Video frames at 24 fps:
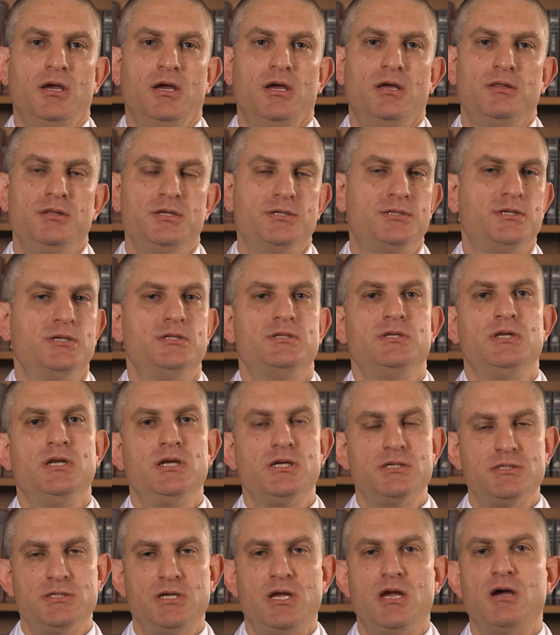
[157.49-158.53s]
And this is an
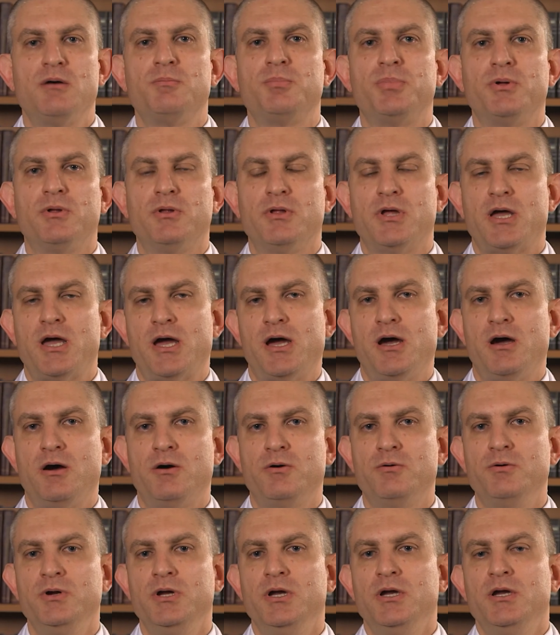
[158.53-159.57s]
example
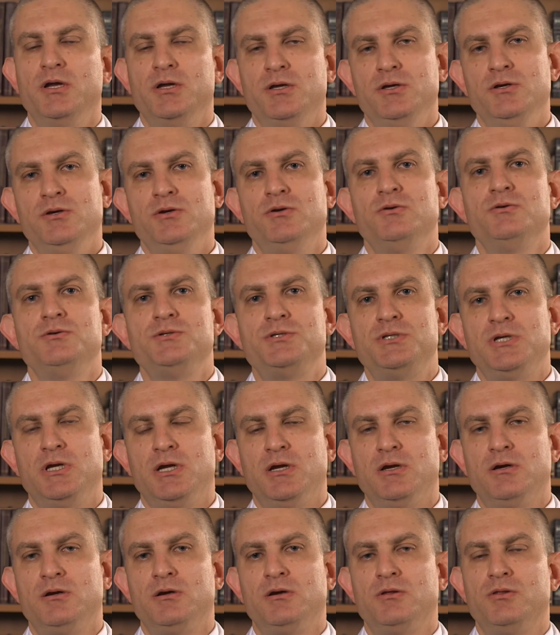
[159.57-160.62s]
how
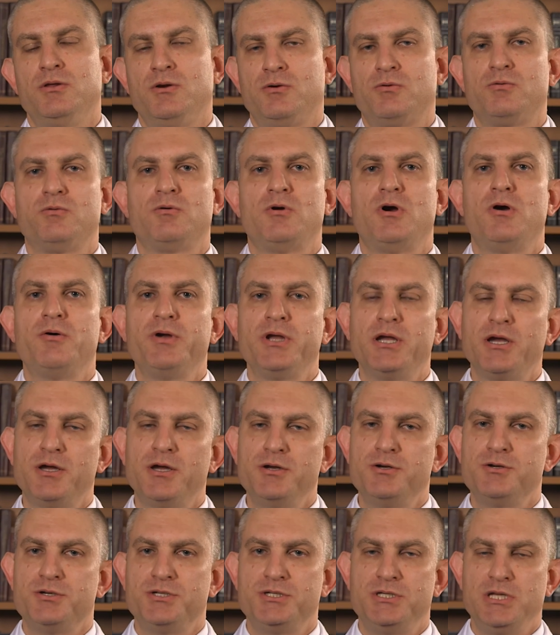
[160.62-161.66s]
using the growing
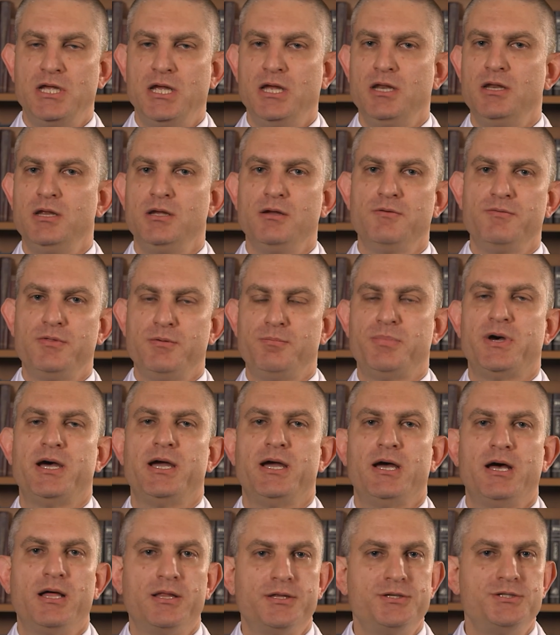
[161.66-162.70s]
understanding of the
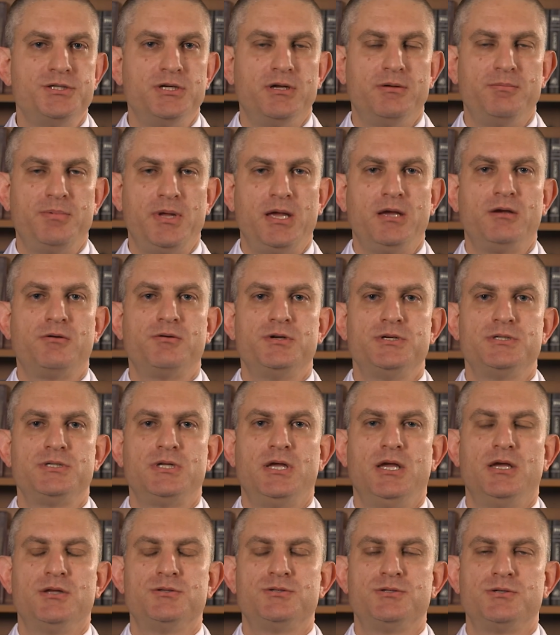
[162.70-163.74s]
biology of pancreas
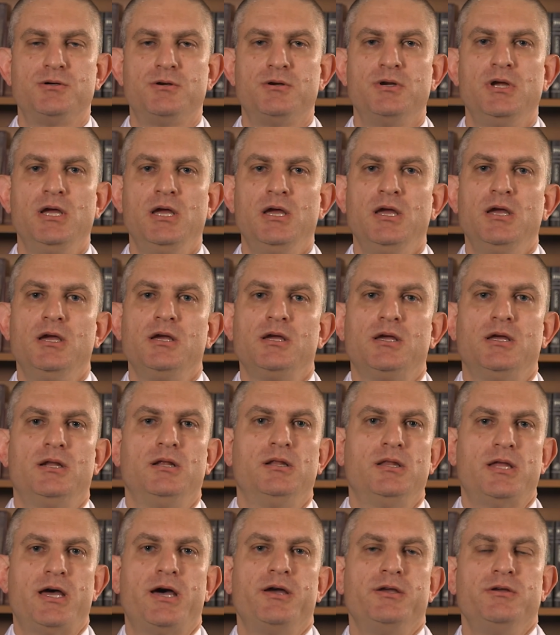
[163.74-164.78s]
cancer can
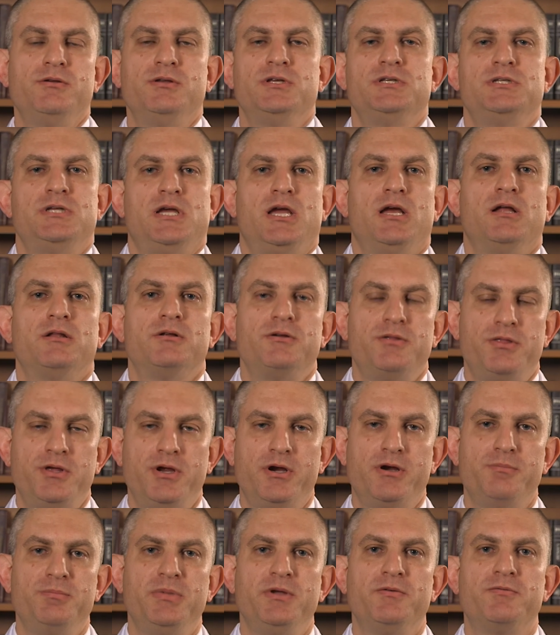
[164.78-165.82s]
allow you to tailor
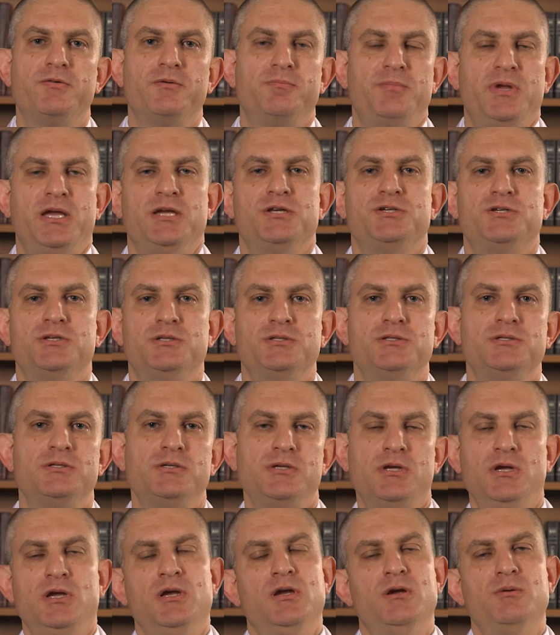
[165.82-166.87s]
therapy for patients,
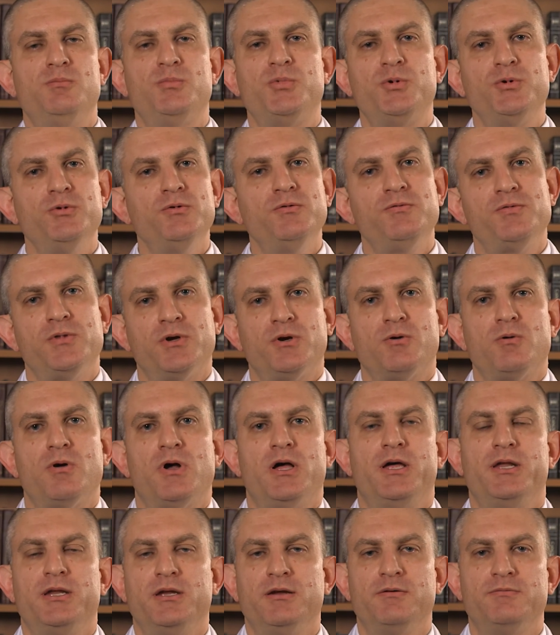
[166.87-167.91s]
improve their
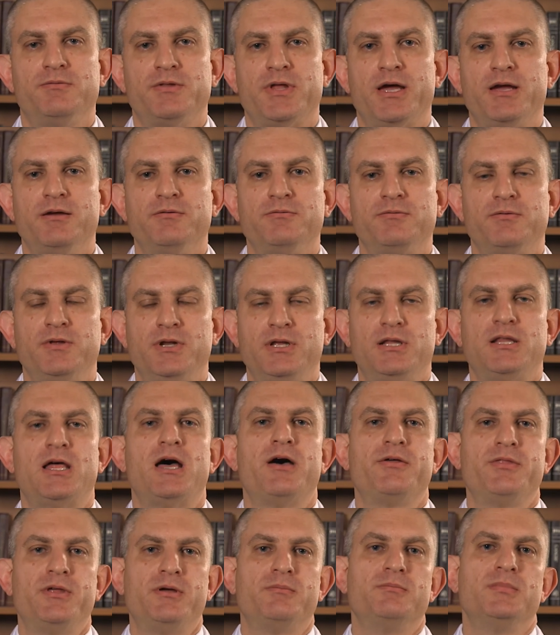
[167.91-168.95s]
quality of life, and
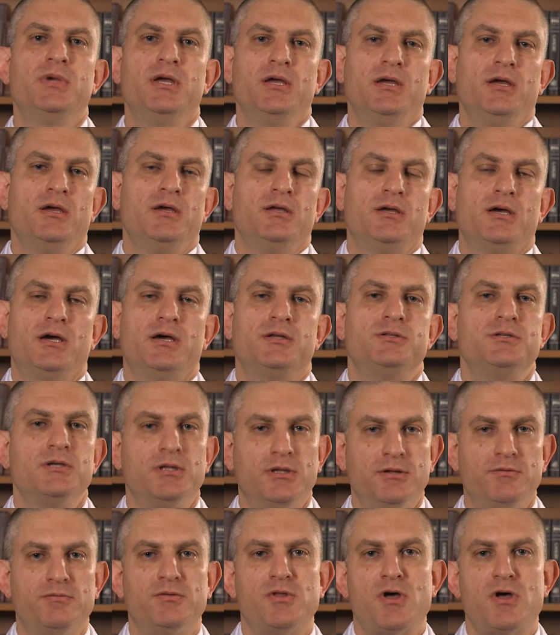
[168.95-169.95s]
allow them to live